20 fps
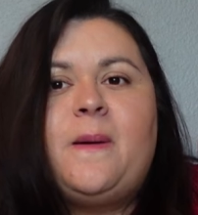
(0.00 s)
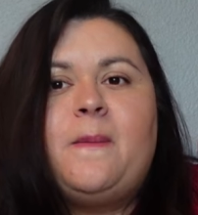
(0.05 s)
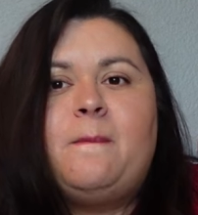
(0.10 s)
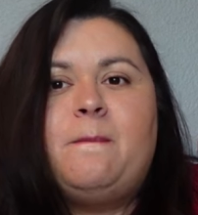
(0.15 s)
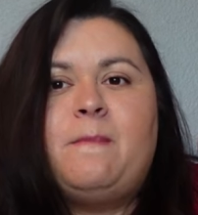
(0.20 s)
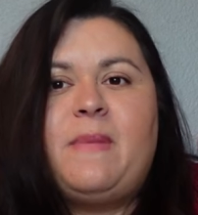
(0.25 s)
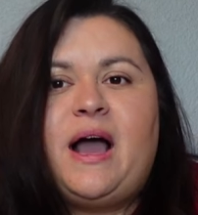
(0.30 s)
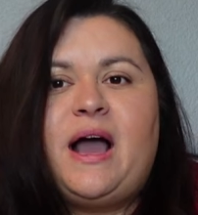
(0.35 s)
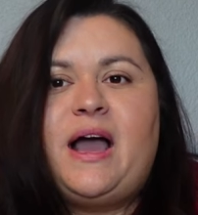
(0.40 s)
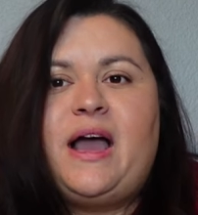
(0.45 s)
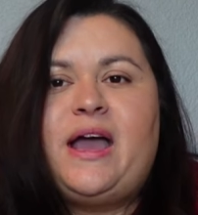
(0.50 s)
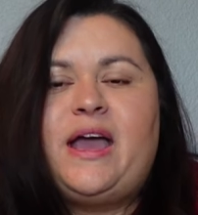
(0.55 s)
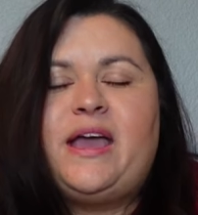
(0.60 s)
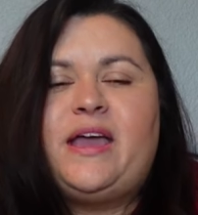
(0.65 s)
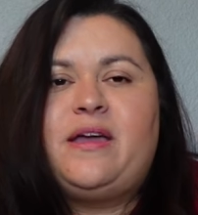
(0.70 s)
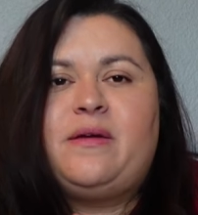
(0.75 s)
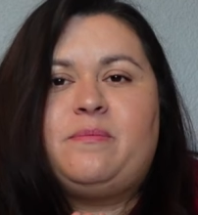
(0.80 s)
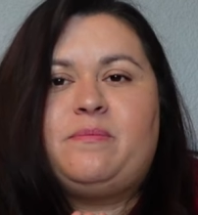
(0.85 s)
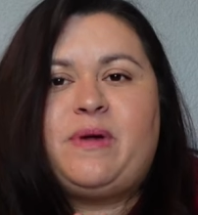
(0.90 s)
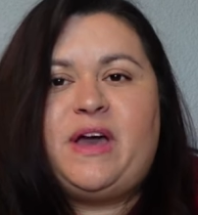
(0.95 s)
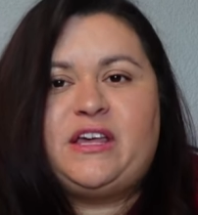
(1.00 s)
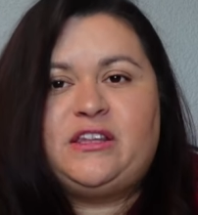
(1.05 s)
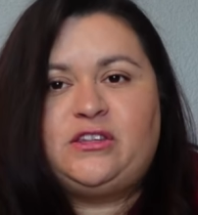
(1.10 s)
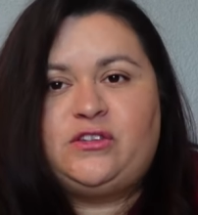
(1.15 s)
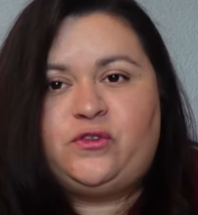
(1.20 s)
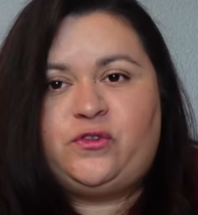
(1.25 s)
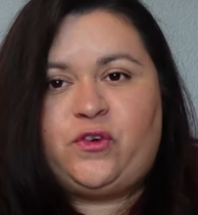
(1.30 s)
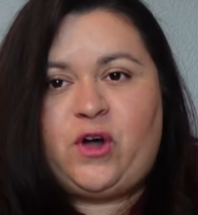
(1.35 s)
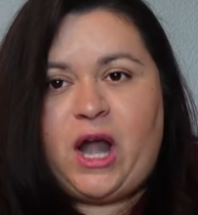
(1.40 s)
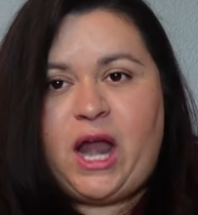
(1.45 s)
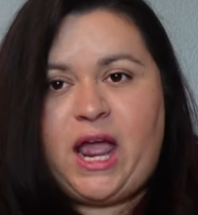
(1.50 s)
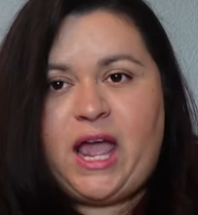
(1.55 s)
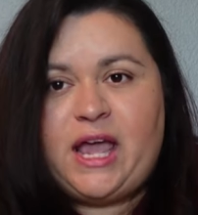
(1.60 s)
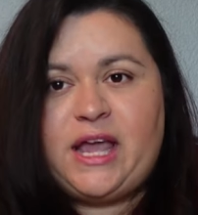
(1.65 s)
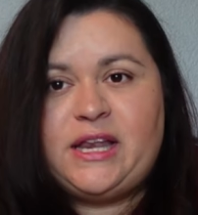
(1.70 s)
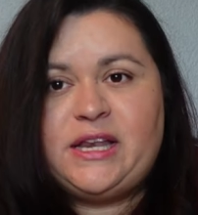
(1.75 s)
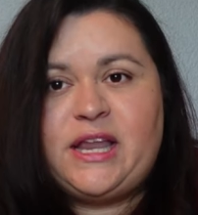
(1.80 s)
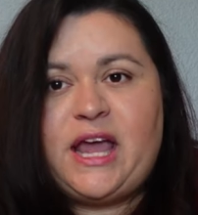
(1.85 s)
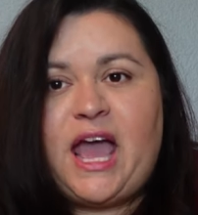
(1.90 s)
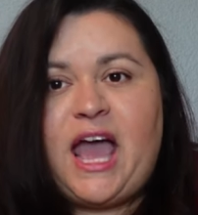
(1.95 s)
my best
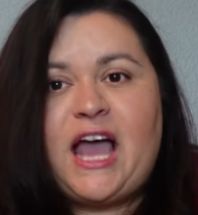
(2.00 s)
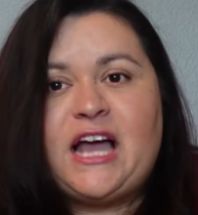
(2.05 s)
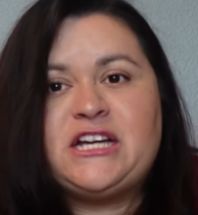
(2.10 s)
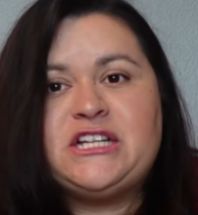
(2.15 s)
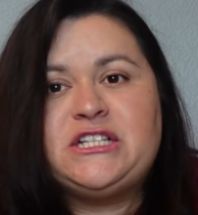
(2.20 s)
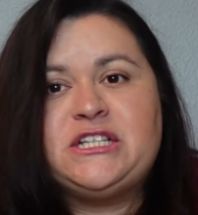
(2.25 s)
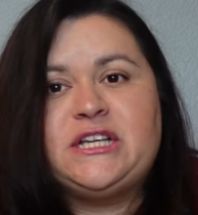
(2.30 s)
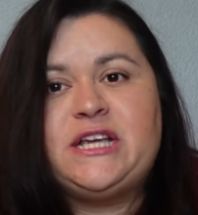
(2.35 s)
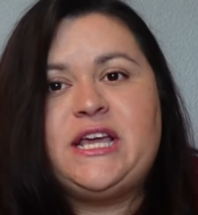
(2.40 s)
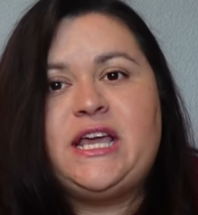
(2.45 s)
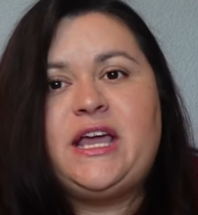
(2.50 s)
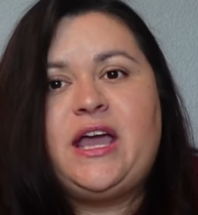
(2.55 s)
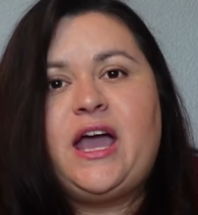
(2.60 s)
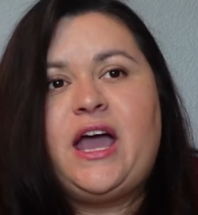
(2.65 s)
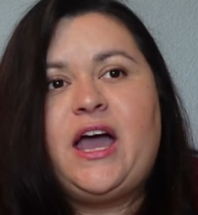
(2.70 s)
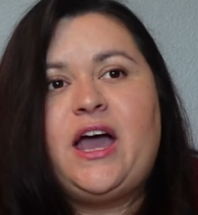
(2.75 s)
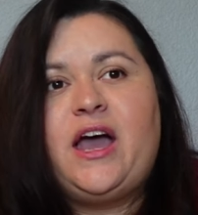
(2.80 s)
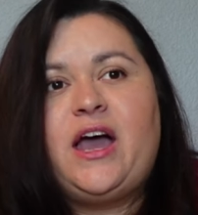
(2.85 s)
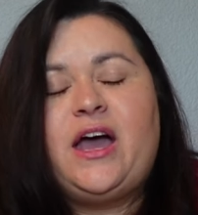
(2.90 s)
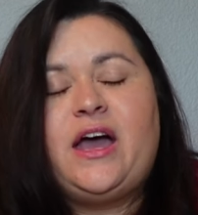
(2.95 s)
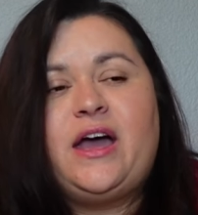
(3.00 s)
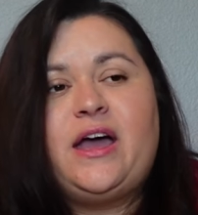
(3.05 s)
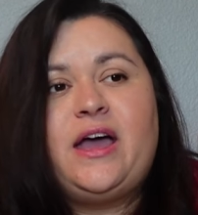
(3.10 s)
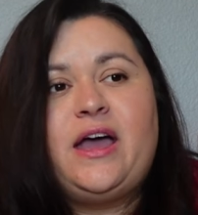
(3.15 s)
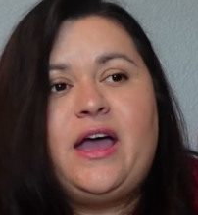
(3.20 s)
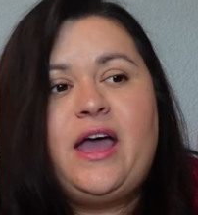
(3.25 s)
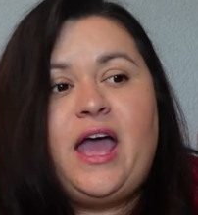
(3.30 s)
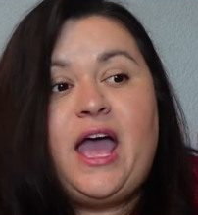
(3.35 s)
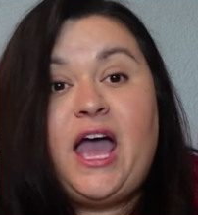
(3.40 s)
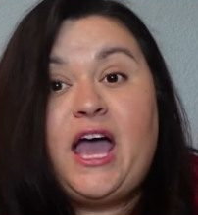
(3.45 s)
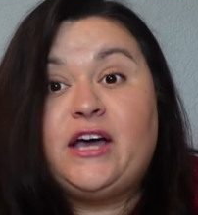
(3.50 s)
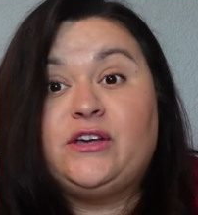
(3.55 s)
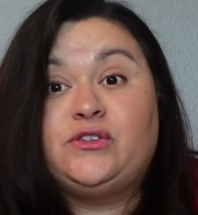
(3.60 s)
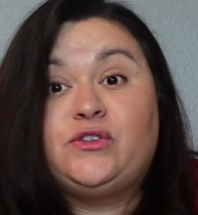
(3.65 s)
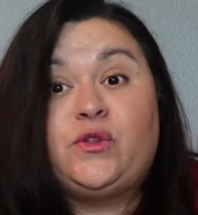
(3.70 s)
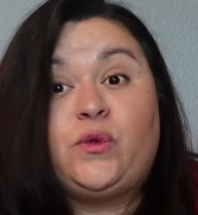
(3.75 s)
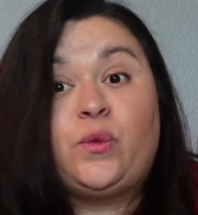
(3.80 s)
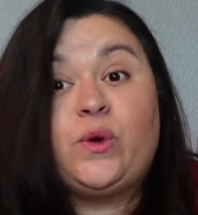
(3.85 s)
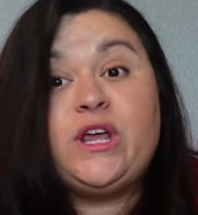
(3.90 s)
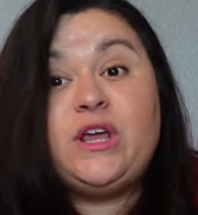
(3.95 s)
friend actually uh,
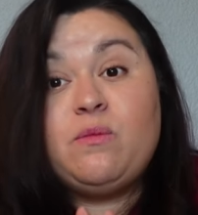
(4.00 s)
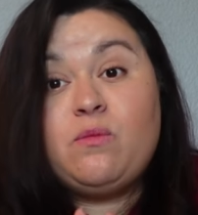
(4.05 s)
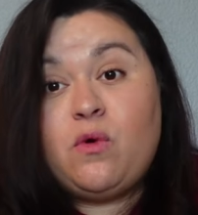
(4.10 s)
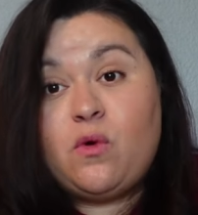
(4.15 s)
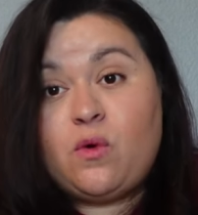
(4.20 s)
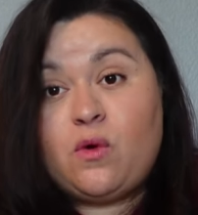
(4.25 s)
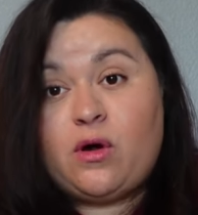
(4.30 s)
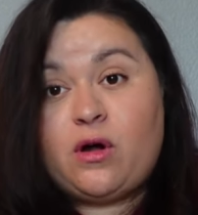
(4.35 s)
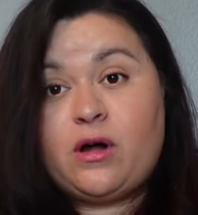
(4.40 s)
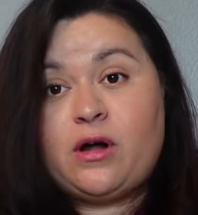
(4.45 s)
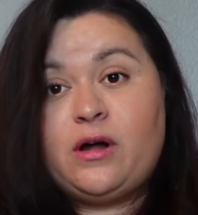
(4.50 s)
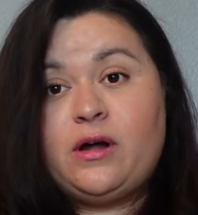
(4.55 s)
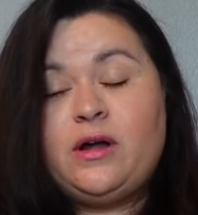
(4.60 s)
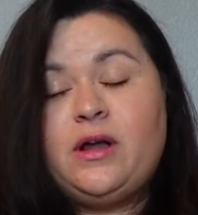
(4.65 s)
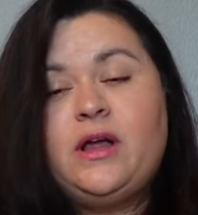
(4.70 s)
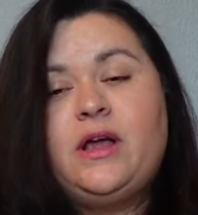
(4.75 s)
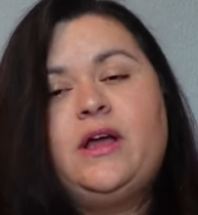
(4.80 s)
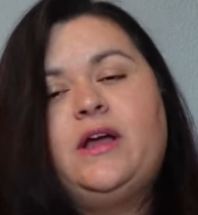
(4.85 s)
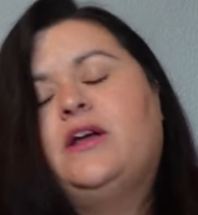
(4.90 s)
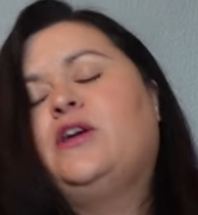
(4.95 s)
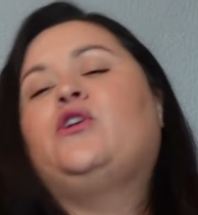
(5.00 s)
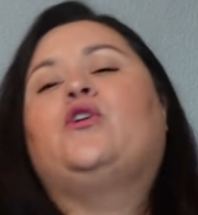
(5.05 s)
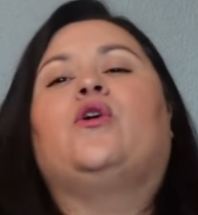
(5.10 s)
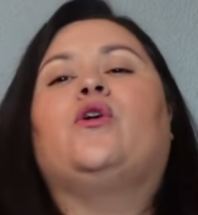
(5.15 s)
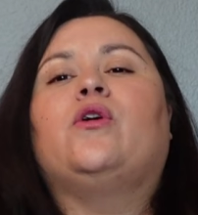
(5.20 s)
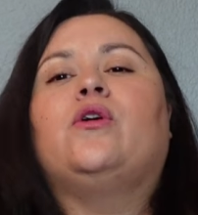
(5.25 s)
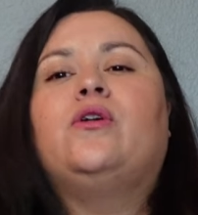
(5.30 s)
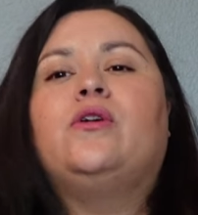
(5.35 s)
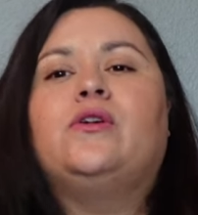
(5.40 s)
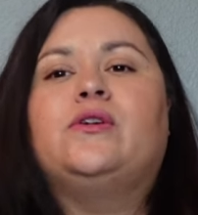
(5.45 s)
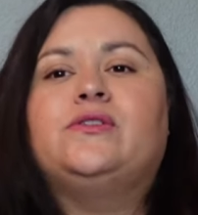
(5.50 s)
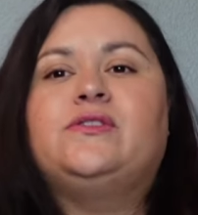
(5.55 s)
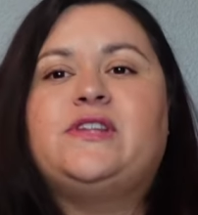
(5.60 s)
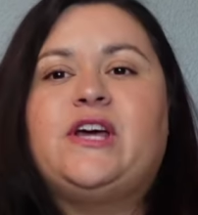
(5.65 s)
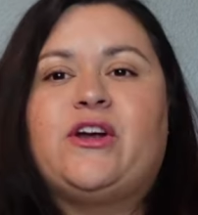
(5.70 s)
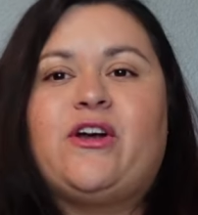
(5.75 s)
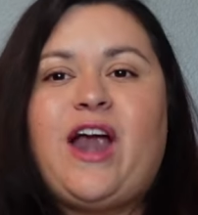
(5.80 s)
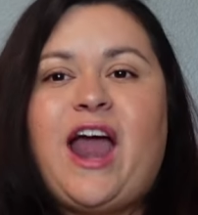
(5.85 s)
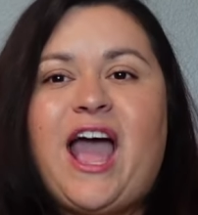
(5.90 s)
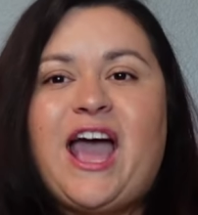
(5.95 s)
has three more girls
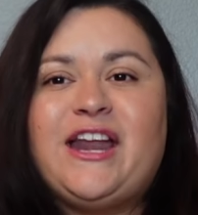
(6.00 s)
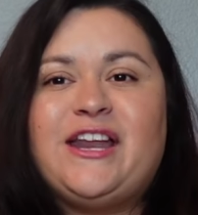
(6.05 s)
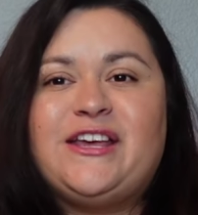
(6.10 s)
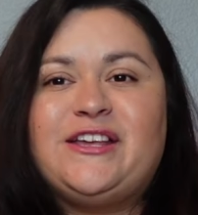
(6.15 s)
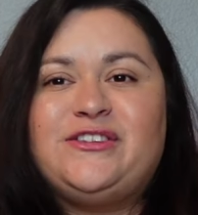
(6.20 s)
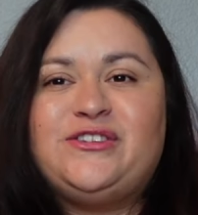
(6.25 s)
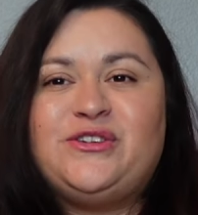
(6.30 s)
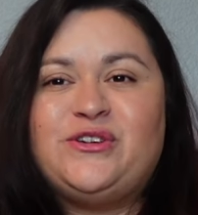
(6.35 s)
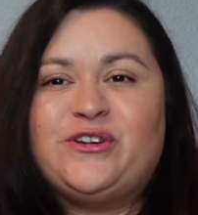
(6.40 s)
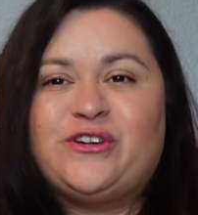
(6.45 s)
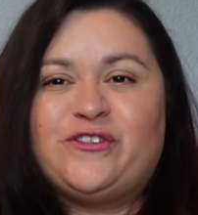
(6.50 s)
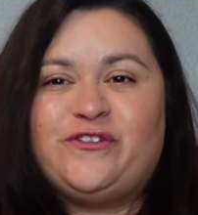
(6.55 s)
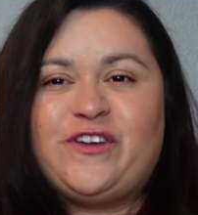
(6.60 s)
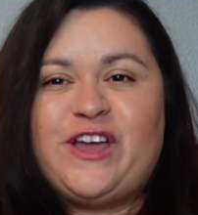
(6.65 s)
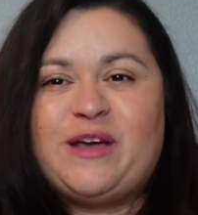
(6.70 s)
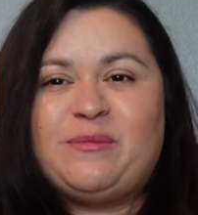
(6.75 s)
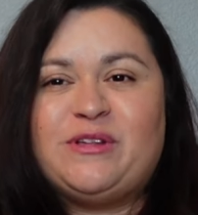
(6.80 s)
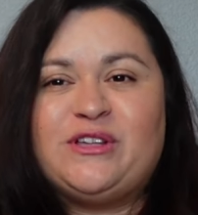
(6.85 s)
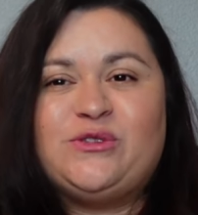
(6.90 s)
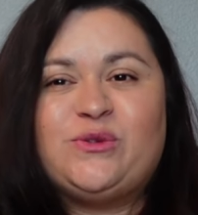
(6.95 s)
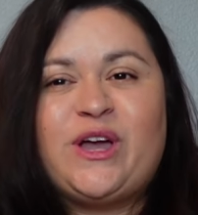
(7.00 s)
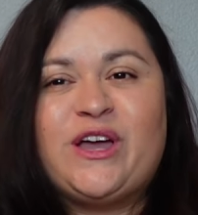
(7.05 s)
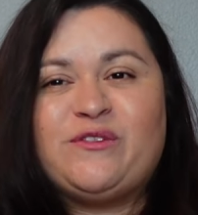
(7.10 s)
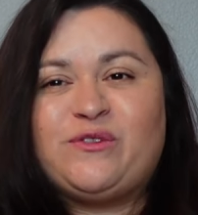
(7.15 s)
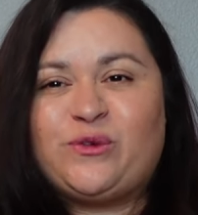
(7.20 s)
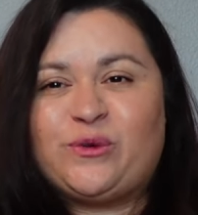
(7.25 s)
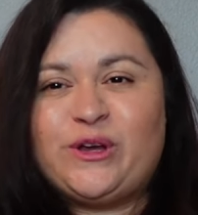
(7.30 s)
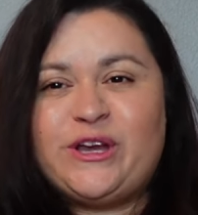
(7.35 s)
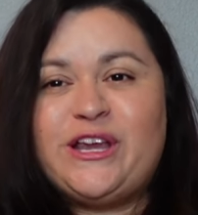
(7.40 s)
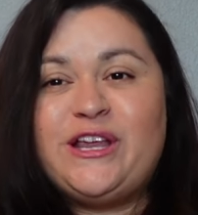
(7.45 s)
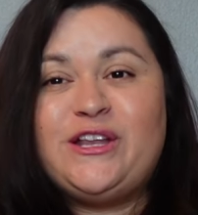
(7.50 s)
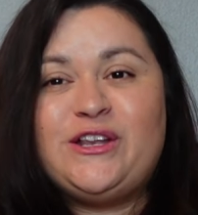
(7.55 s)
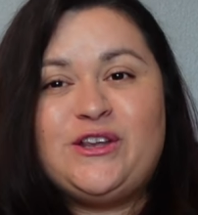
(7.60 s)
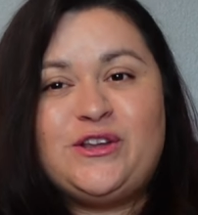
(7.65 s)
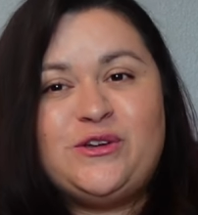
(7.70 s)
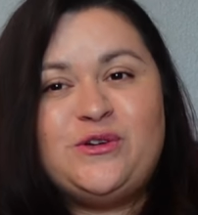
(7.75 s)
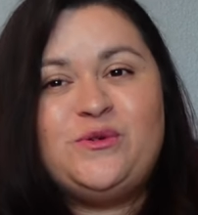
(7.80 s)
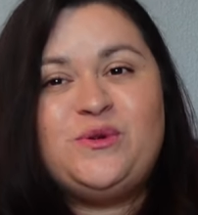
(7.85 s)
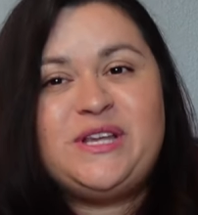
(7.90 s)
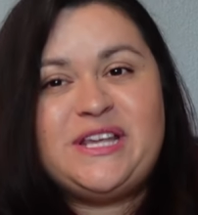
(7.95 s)
that are added to her family. So I have three
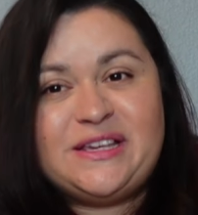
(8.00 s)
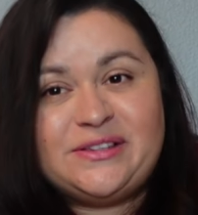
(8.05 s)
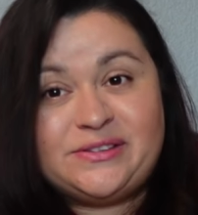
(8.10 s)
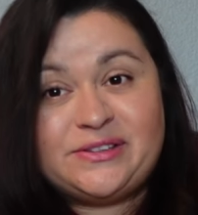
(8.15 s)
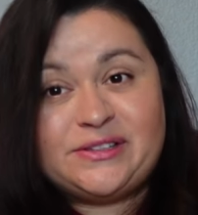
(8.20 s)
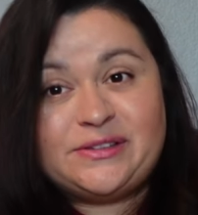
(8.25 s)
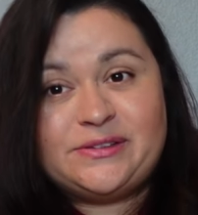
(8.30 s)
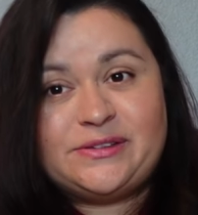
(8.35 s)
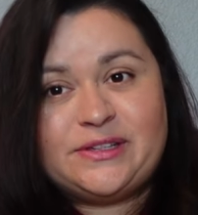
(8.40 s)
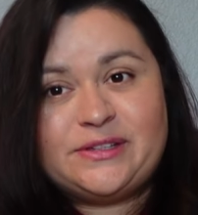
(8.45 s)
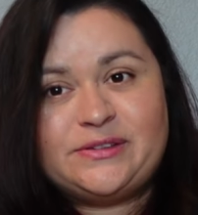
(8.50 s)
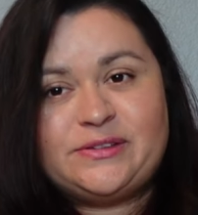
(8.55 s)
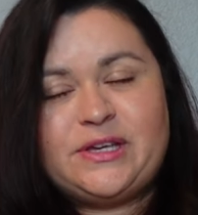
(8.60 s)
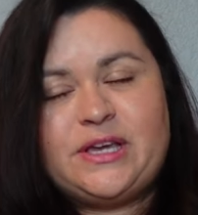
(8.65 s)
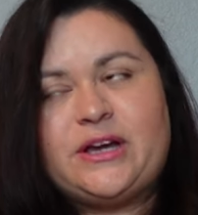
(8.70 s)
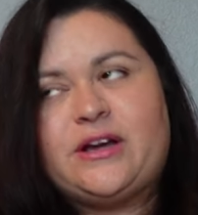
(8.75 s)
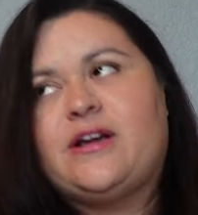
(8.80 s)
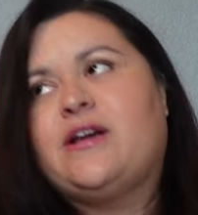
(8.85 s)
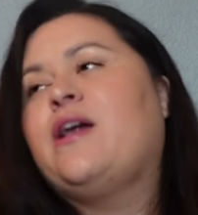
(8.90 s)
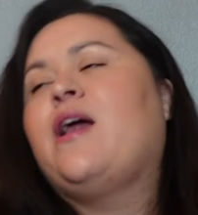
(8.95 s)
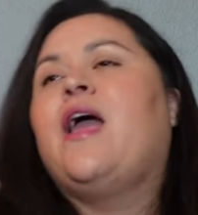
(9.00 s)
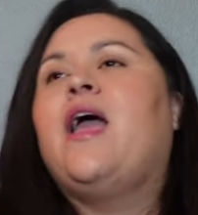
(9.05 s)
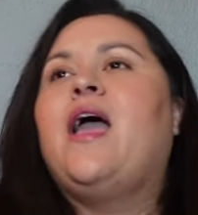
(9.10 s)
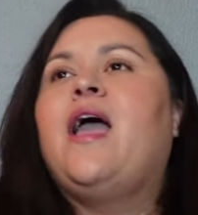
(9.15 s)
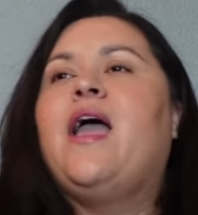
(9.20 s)
new nieces this year